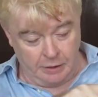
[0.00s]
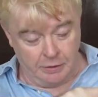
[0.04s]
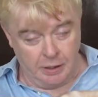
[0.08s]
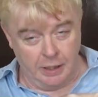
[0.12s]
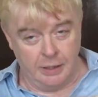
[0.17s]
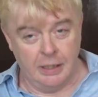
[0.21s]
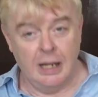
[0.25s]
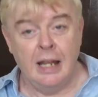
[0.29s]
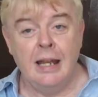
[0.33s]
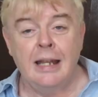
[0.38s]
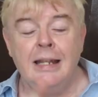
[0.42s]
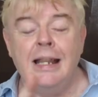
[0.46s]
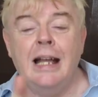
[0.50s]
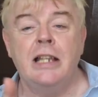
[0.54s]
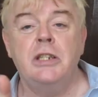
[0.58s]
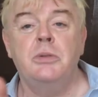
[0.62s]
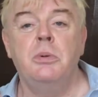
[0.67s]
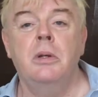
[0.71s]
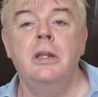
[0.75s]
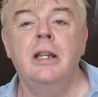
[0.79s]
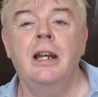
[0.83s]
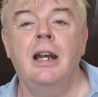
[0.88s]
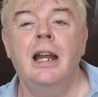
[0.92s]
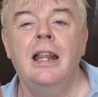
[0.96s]
Right?
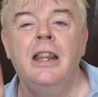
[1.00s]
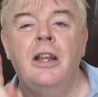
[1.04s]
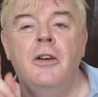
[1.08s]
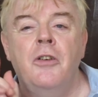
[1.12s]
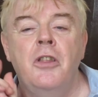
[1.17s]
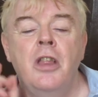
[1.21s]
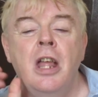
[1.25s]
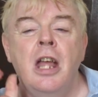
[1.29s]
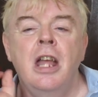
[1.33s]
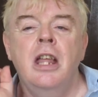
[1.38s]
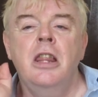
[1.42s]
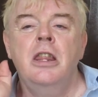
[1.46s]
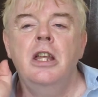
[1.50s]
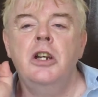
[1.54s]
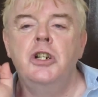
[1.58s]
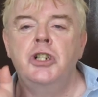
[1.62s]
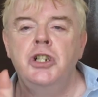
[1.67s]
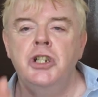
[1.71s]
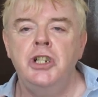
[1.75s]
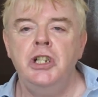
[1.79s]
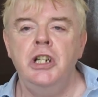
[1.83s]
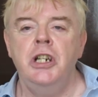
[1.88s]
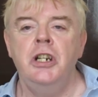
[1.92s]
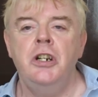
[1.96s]
That's what their, their, their
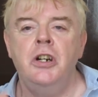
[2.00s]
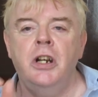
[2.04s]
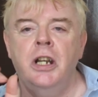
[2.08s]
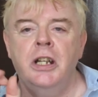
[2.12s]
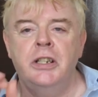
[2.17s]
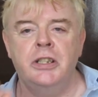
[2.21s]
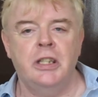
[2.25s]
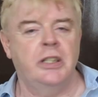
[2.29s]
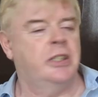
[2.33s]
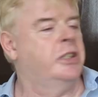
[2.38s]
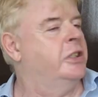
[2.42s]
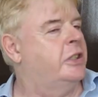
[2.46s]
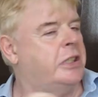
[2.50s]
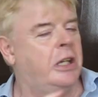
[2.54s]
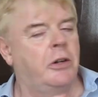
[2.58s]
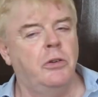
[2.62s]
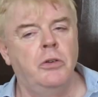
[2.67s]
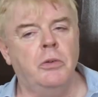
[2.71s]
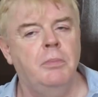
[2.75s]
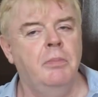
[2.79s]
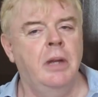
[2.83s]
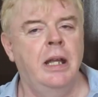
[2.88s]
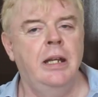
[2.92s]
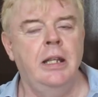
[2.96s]
sheer existence, I
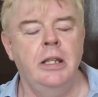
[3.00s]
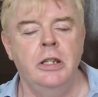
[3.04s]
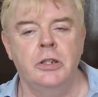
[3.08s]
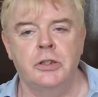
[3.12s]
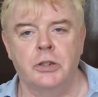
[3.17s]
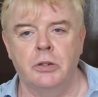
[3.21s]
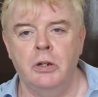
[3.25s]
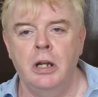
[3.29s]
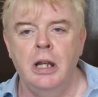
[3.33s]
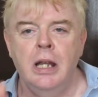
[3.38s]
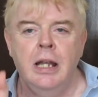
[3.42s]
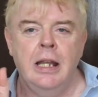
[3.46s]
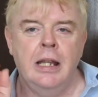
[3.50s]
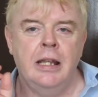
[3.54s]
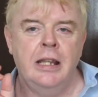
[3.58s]
wrote many years ago,